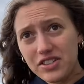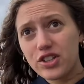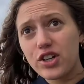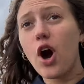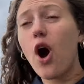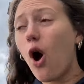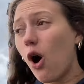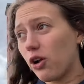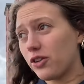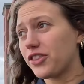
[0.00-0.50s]

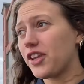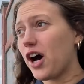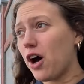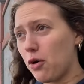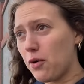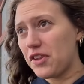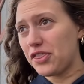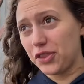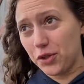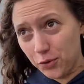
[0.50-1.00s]
Cold
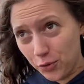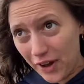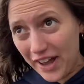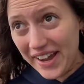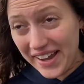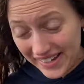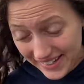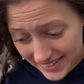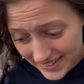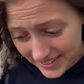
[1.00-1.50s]
though with the
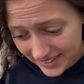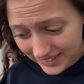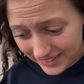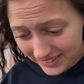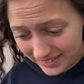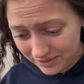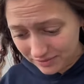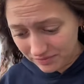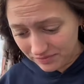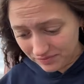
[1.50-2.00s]
wind.
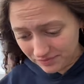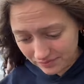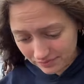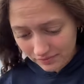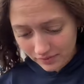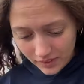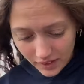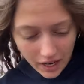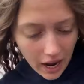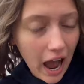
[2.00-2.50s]

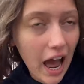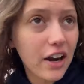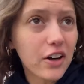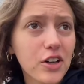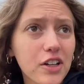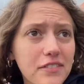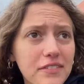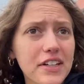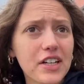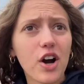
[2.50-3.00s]
I
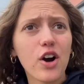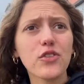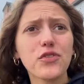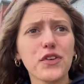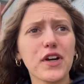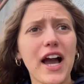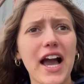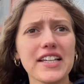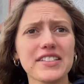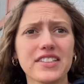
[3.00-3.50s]
don't even know if
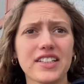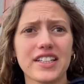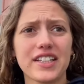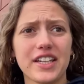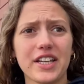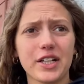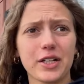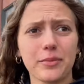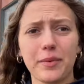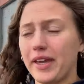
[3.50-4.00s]
you guys can
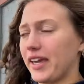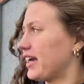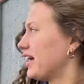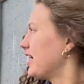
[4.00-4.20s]
hear me,